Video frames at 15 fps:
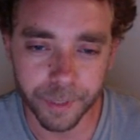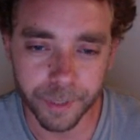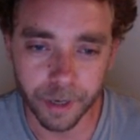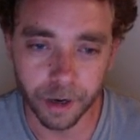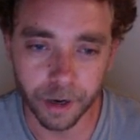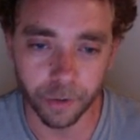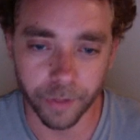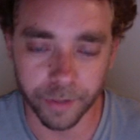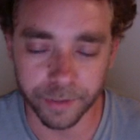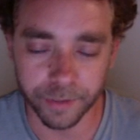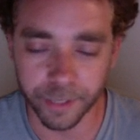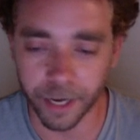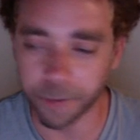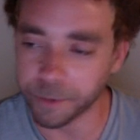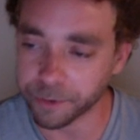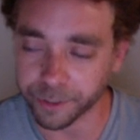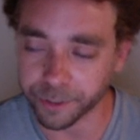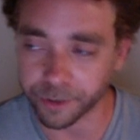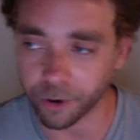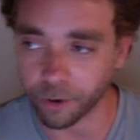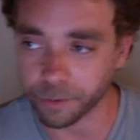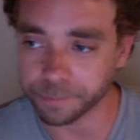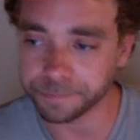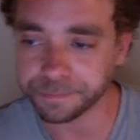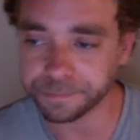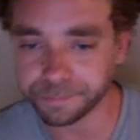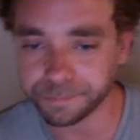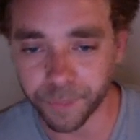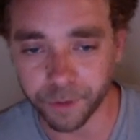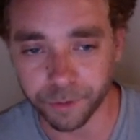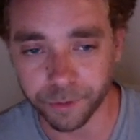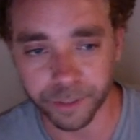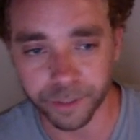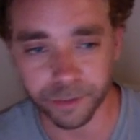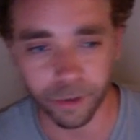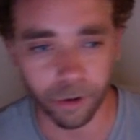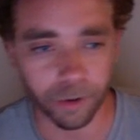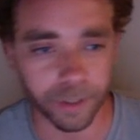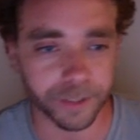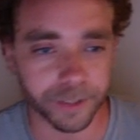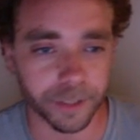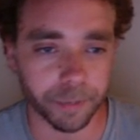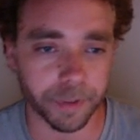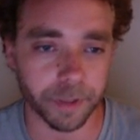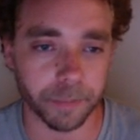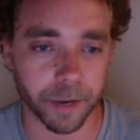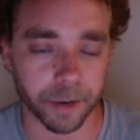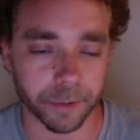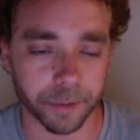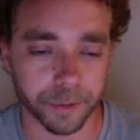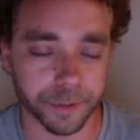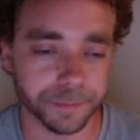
Oh, that's got to be Grindal. Grindal is up at the mound.